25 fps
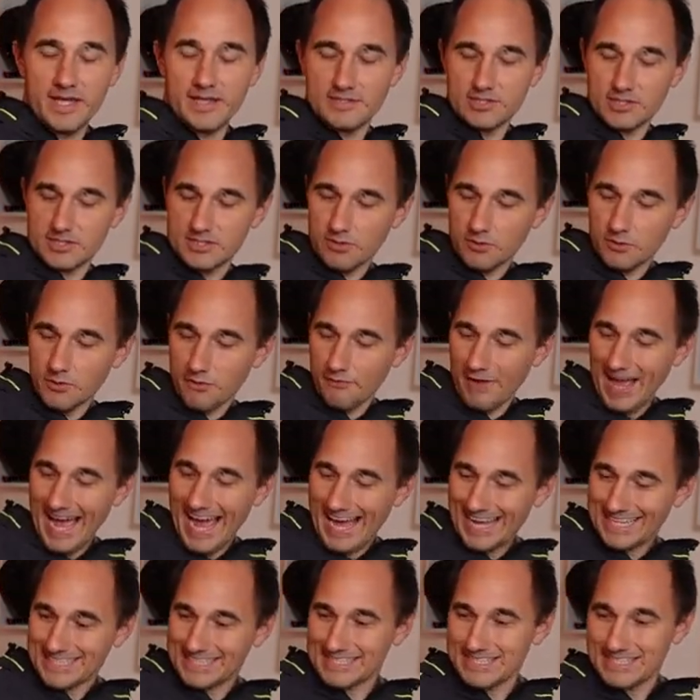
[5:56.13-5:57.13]
It sort of
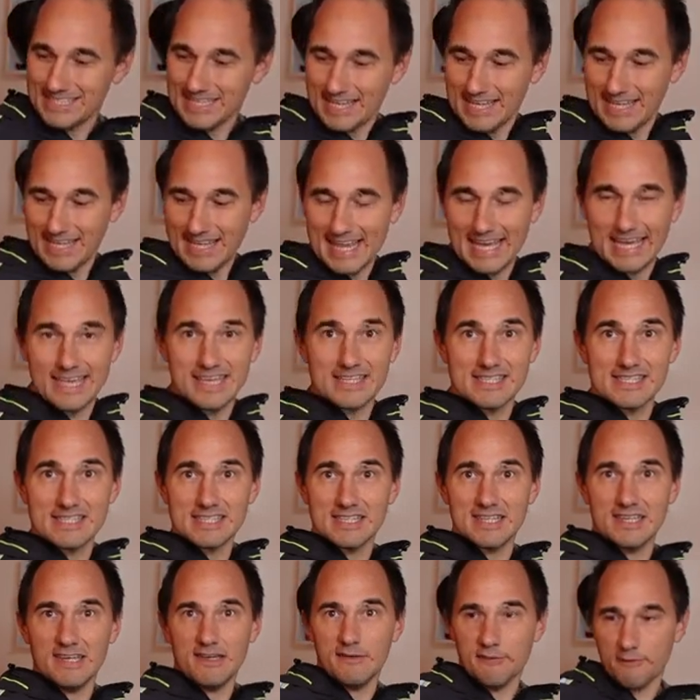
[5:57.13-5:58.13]
acts like a
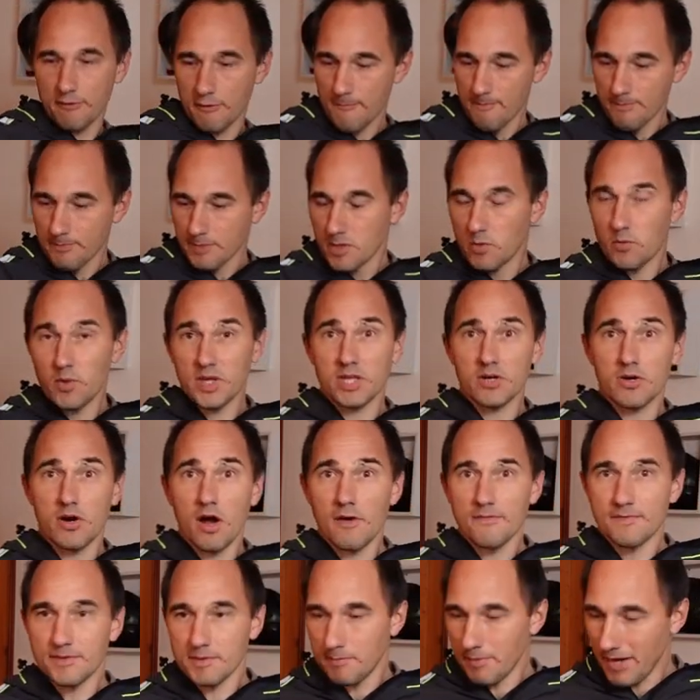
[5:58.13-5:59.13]
sleeve when you're
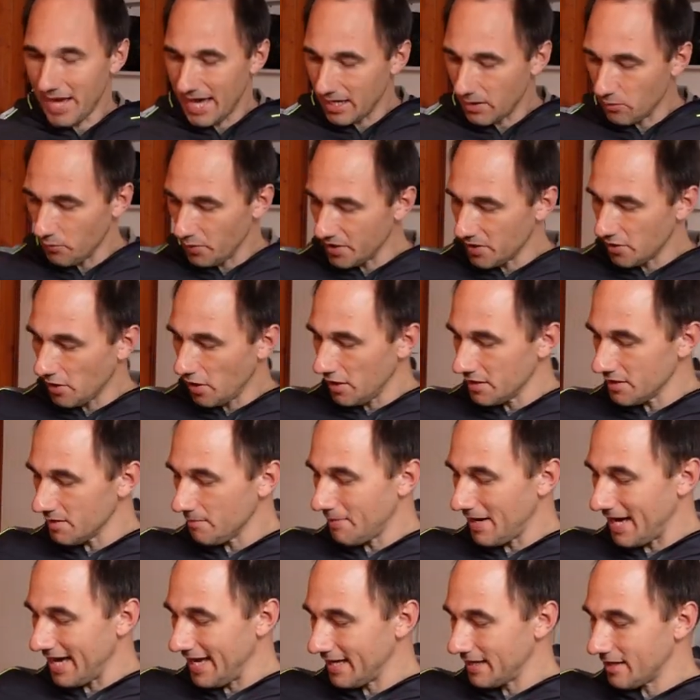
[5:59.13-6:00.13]
off the bike. When you're on the
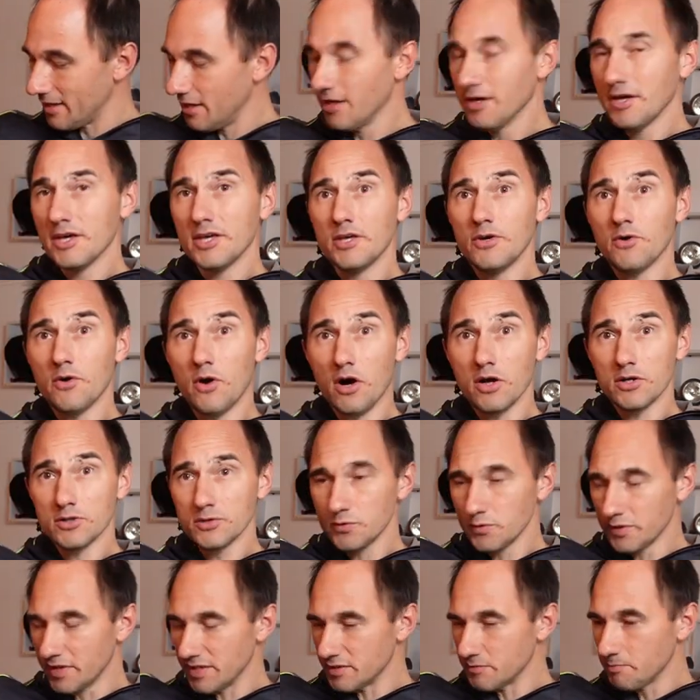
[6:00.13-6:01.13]
bike, you
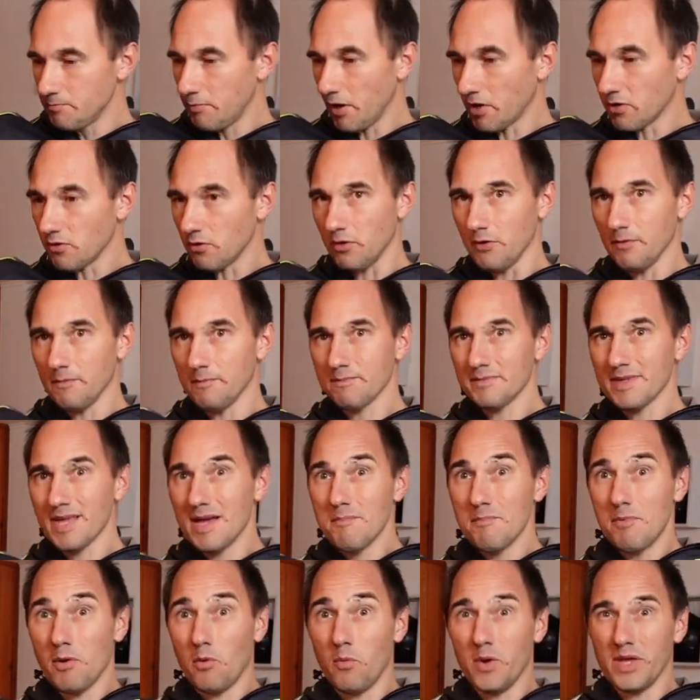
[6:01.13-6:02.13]
undo this buckle.
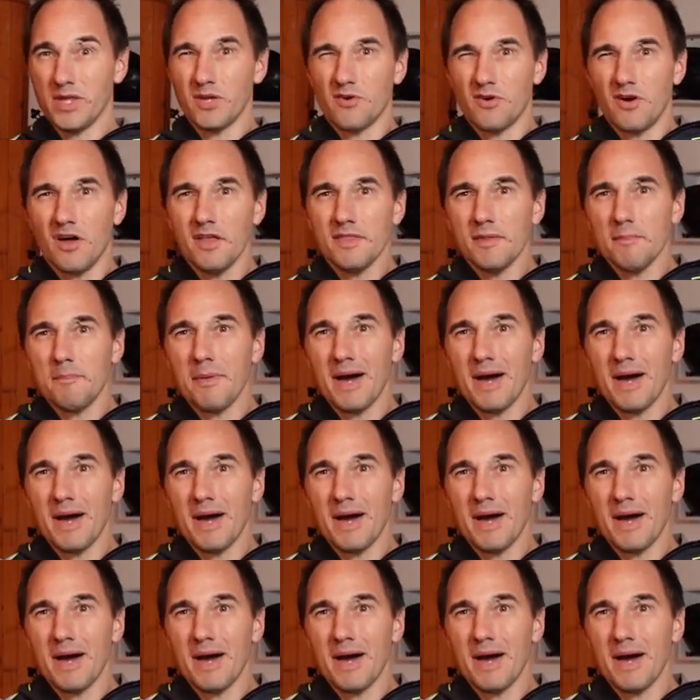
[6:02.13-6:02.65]
But when you're on the